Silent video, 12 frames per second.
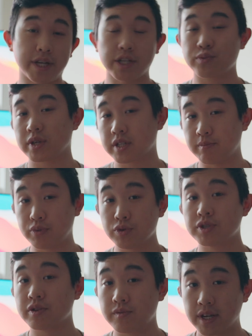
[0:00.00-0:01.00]
and just want to
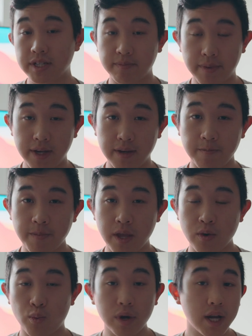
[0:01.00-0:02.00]
boost your resume,
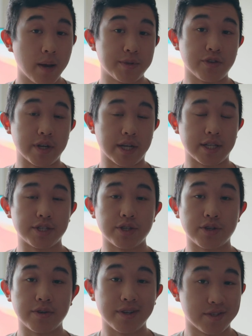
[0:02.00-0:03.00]
one option you can
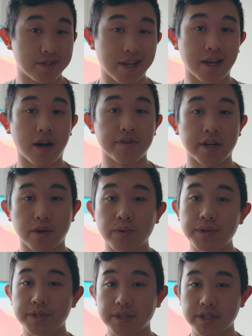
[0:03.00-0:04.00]
consider is to take online
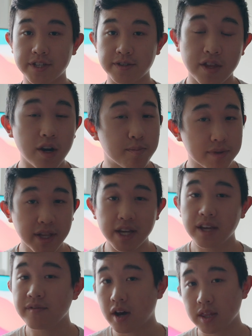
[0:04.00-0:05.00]
courses. There are plenty
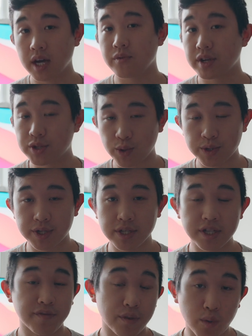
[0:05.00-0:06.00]
of online
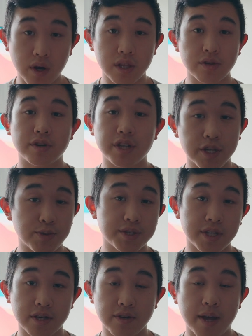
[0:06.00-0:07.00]
resources if you want to learn a new
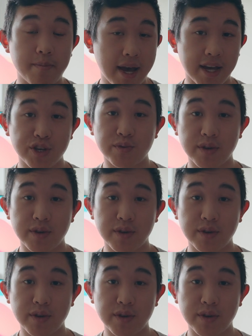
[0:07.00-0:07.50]
skill and pad your